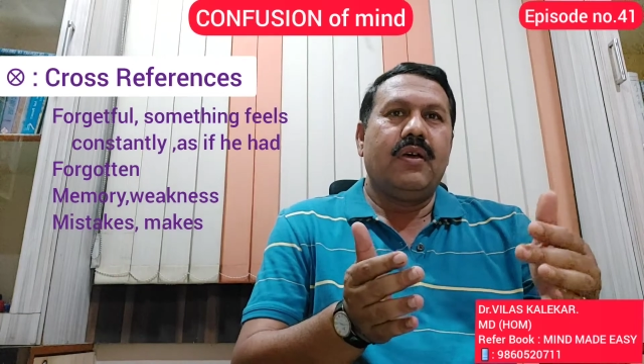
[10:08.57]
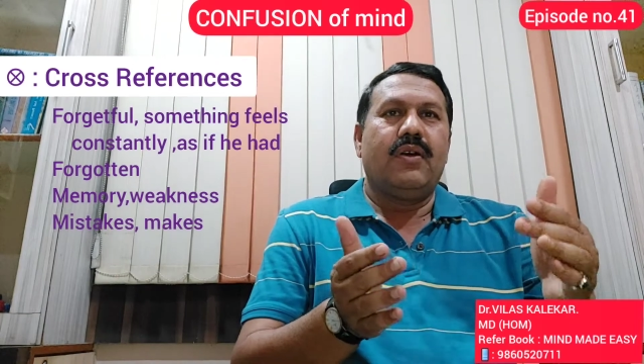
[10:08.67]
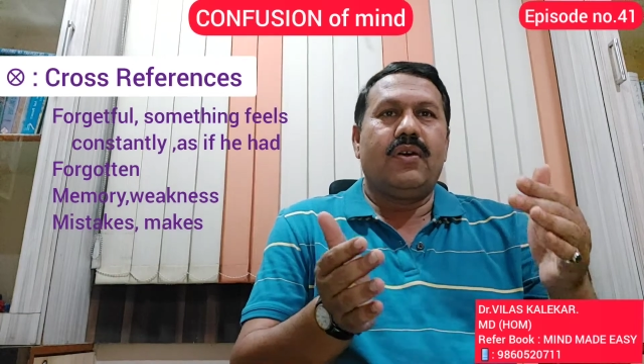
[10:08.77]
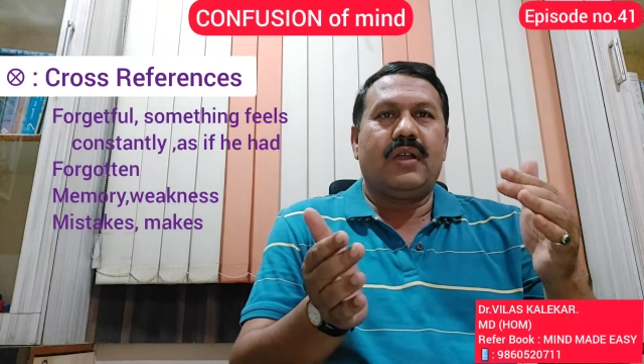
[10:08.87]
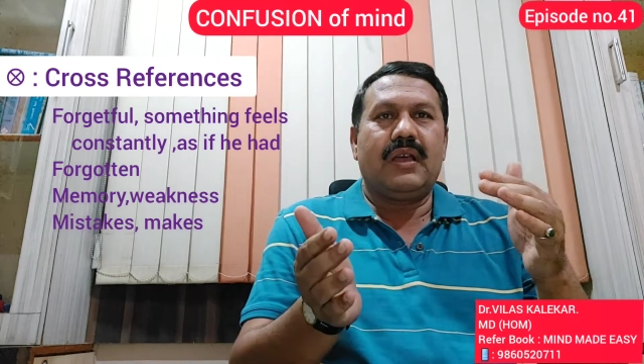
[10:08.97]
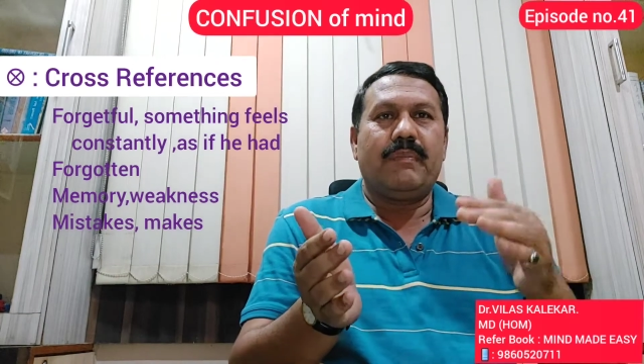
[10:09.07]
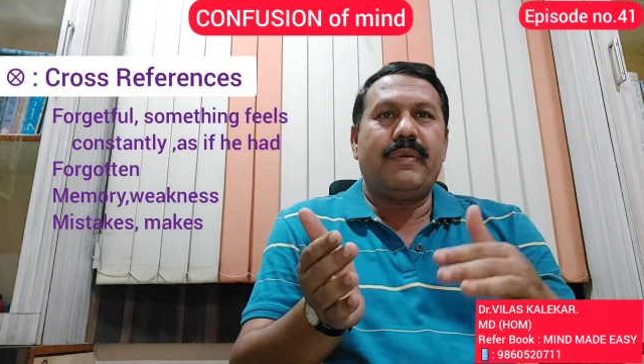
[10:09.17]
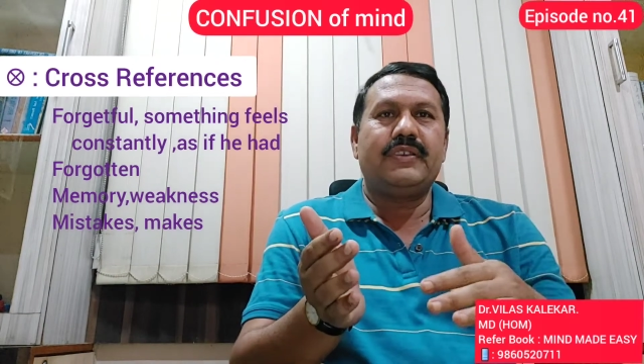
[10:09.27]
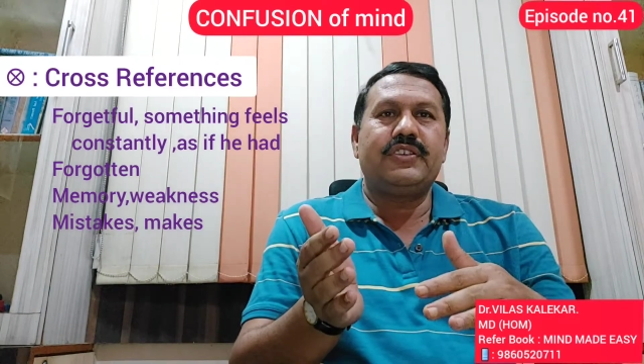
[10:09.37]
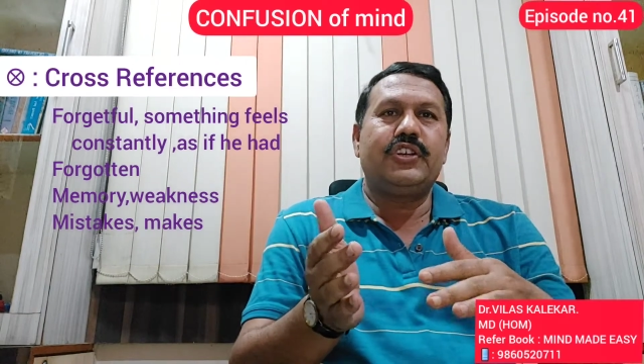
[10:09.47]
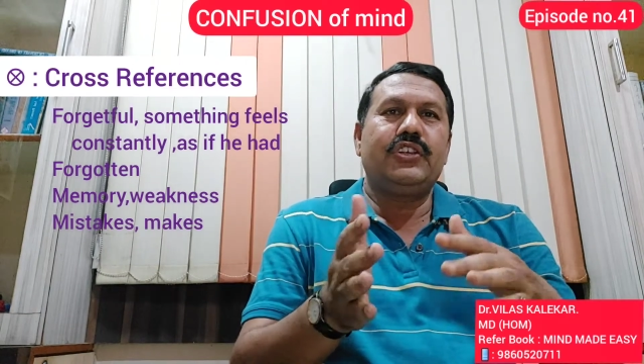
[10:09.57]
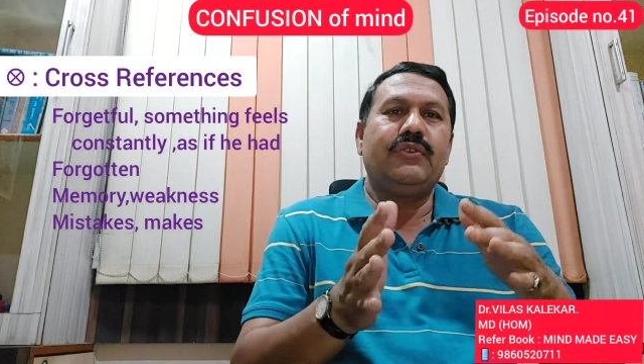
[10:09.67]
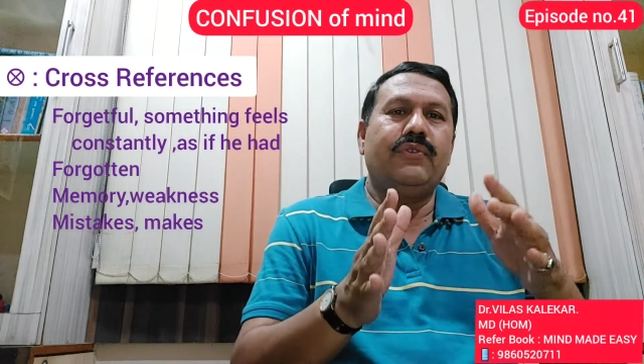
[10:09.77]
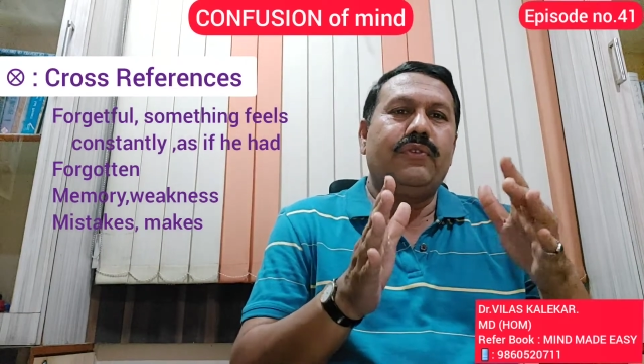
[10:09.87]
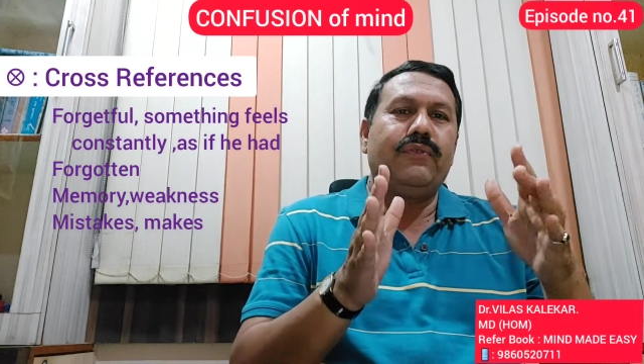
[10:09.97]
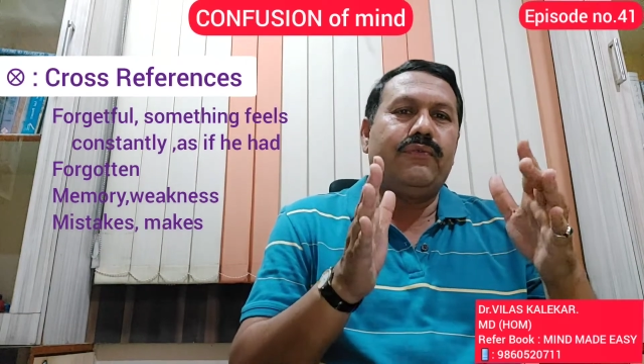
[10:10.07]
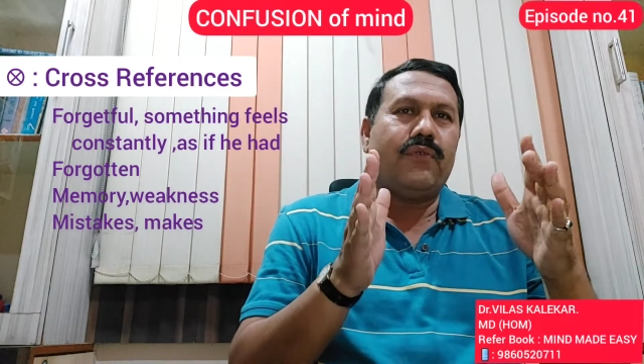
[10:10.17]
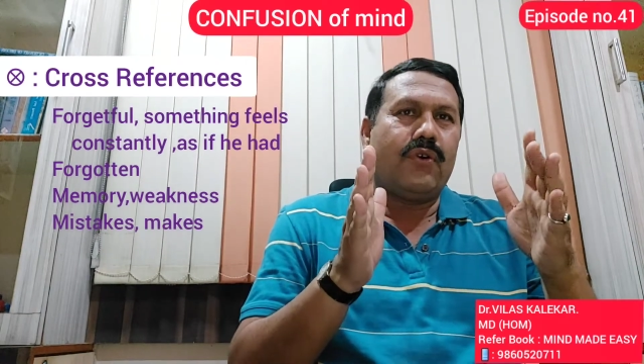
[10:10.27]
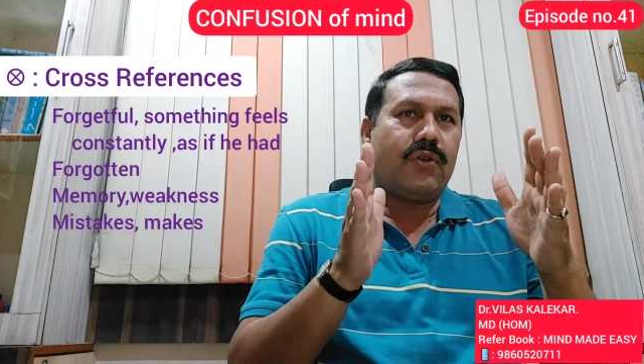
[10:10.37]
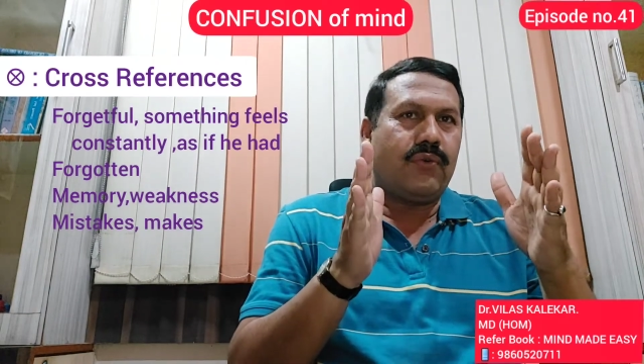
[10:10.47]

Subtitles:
or capacity for